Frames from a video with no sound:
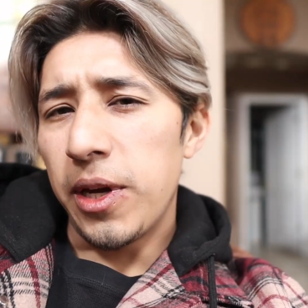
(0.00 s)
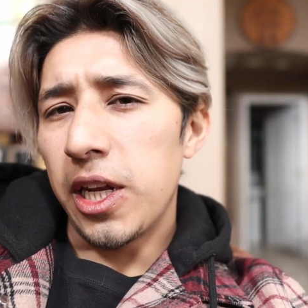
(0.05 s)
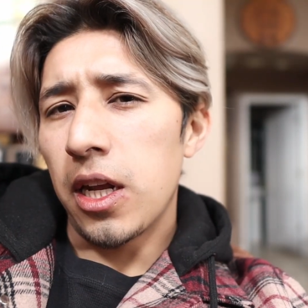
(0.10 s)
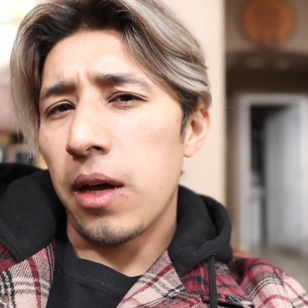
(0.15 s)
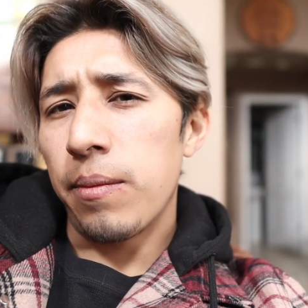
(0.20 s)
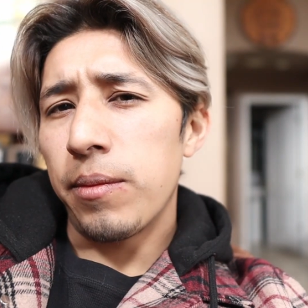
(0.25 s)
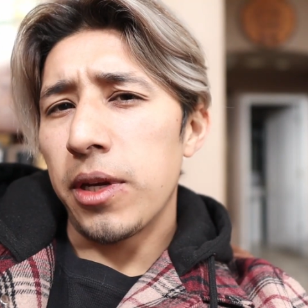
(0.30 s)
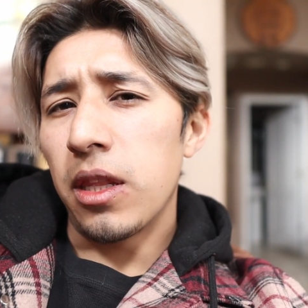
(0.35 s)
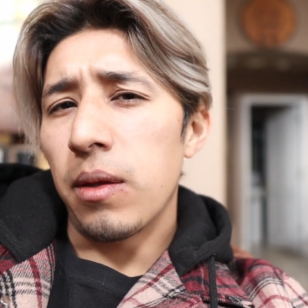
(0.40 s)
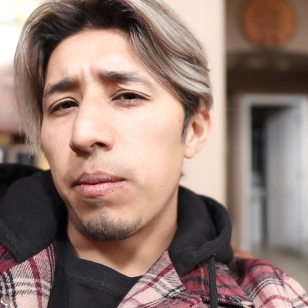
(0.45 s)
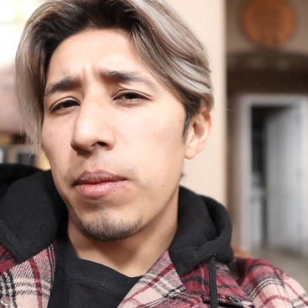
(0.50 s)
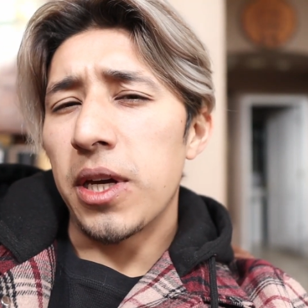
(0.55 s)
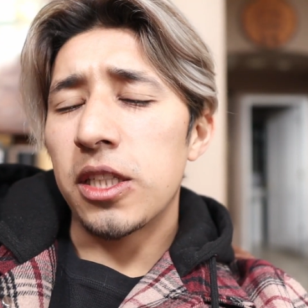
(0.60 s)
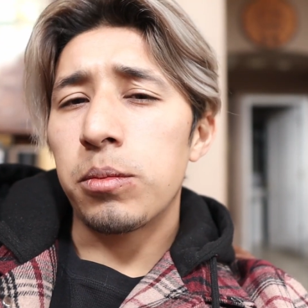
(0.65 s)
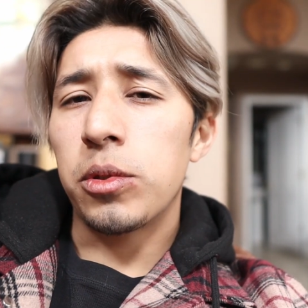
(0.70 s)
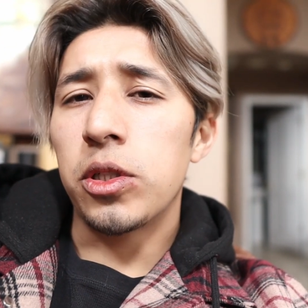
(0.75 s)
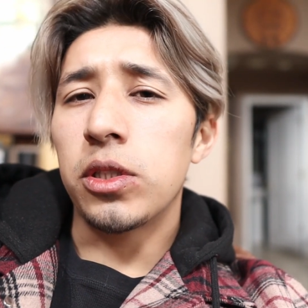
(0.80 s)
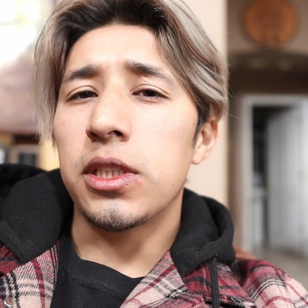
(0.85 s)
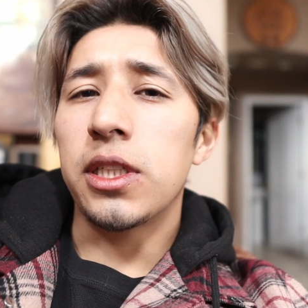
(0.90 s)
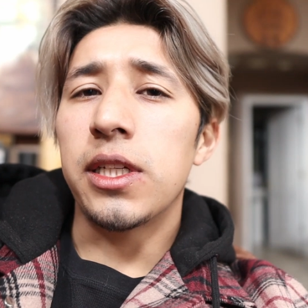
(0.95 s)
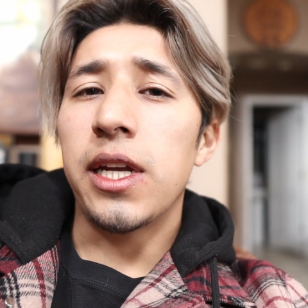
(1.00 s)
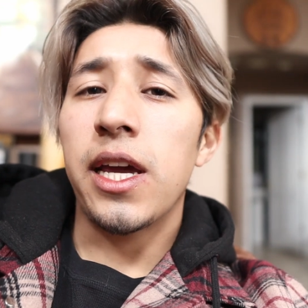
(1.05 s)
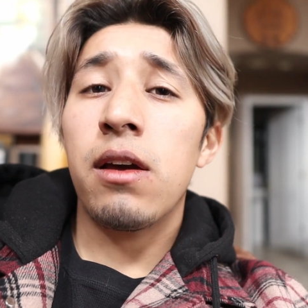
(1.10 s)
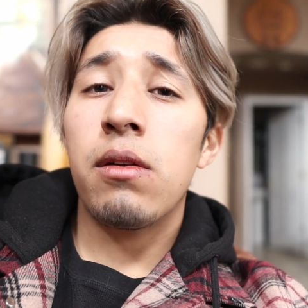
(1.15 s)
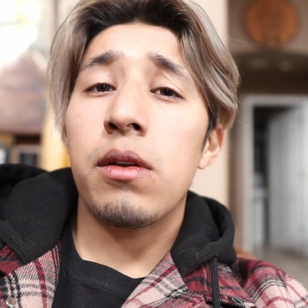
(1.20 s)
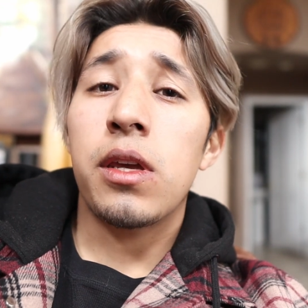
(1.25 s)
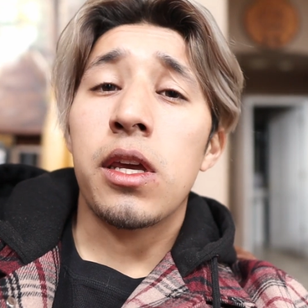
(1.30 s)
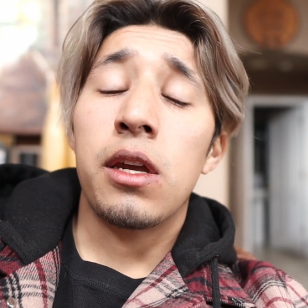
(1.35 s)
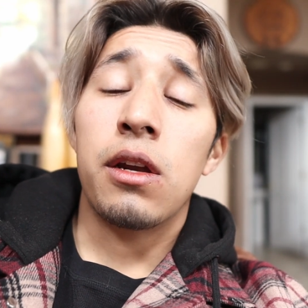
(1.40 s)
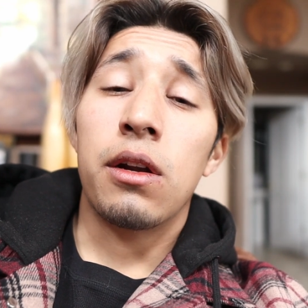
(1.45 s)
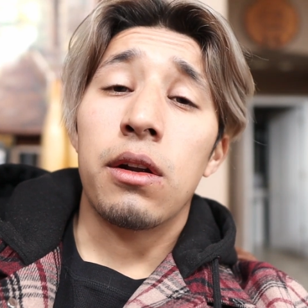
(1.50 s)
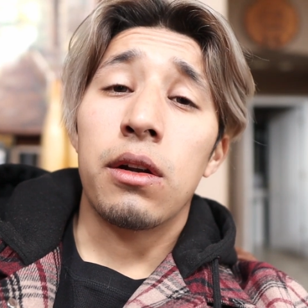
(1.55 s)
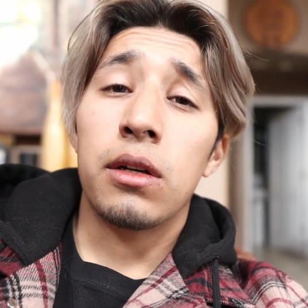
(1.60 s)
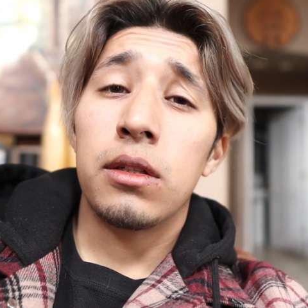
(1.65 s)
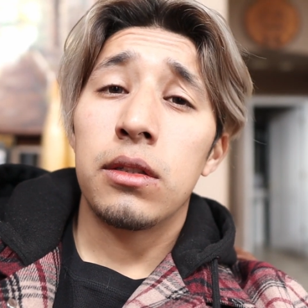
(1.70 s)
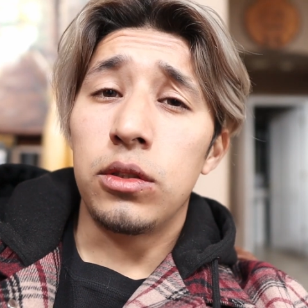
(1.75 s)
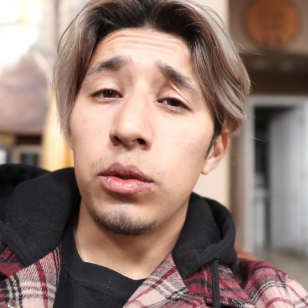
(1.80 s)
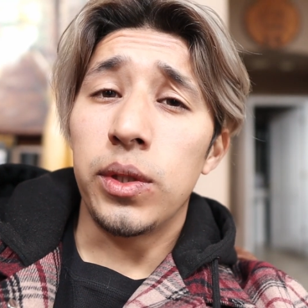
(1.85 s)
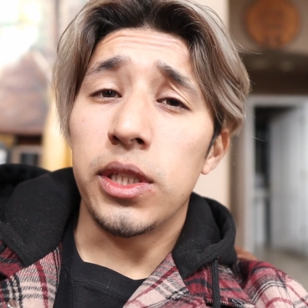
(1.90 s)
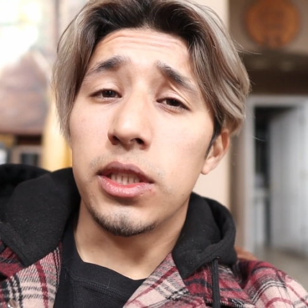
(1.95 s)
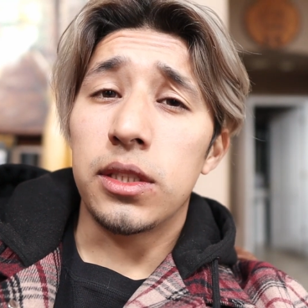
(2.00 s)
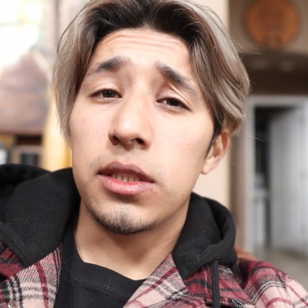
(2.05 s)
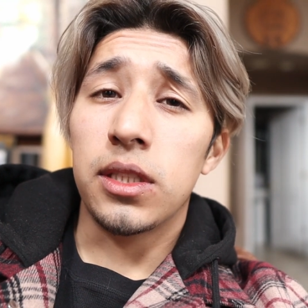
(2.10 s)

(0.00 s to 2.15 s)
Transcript: may not be the best person out here doing